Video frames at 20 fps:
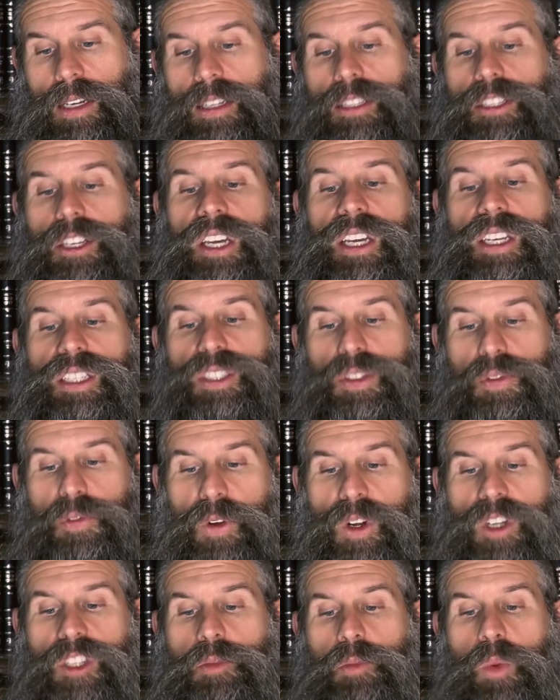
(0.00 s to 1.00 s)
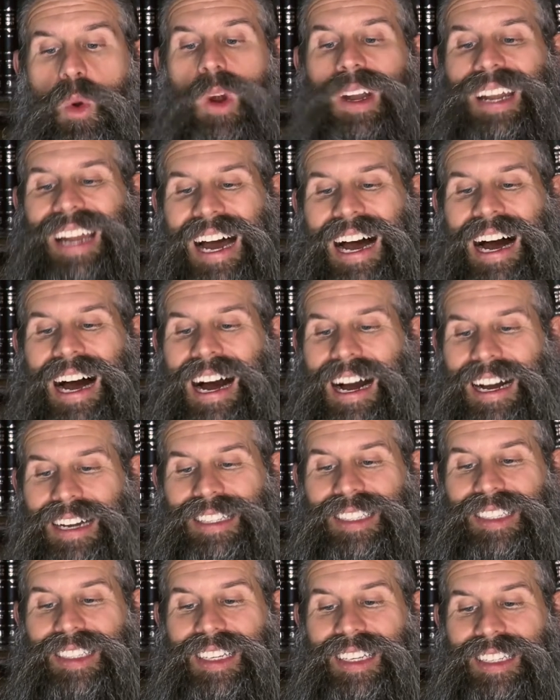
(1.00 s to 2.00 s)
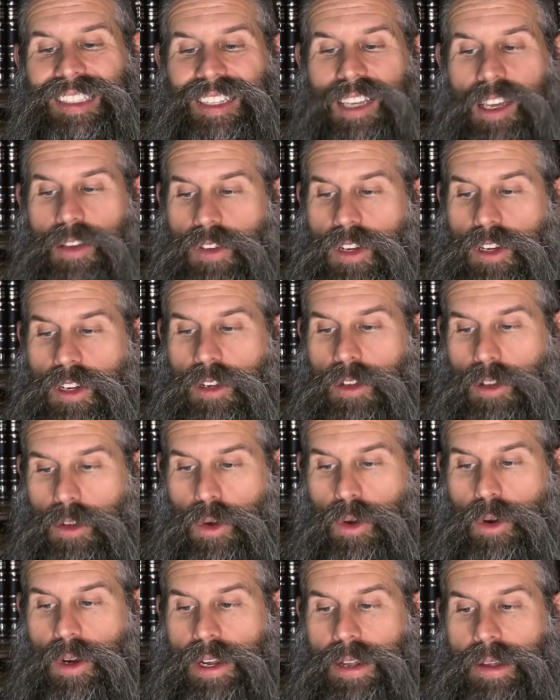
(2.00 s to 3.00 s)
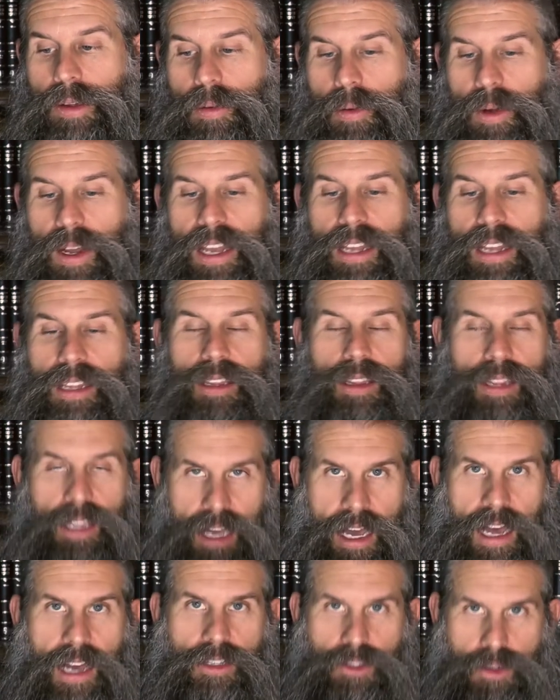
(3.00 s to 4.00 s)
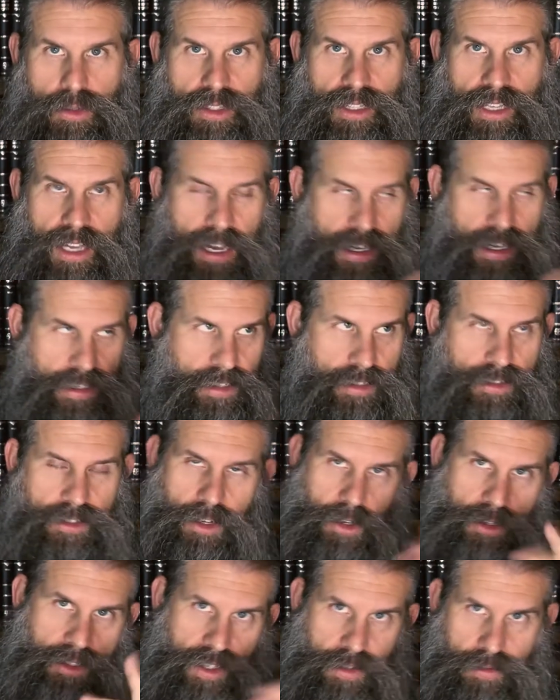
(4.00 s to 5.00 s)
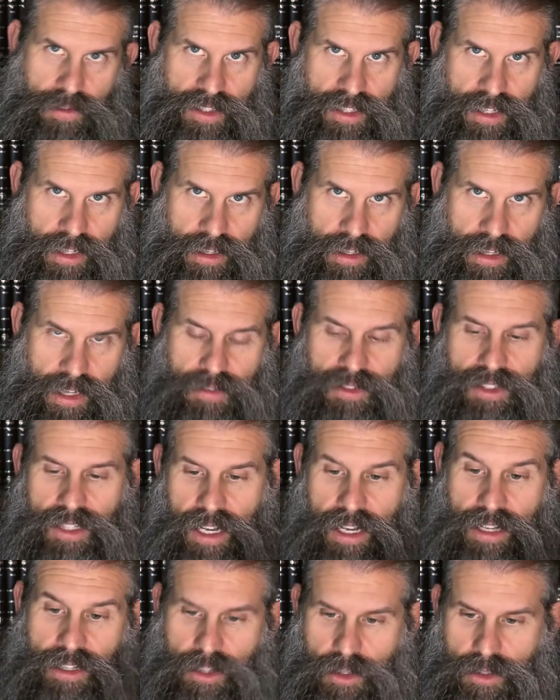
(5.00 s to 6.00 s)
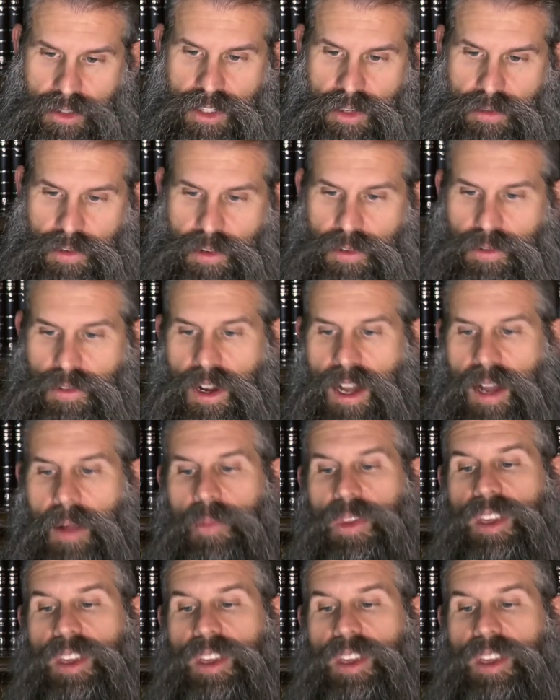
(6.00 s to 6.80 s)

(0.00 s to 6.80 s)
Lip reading: To his firstborn ox is given glory, right? The ox, who's the ox? It's Yosef. It's on the left side. Yosef, Ephraim.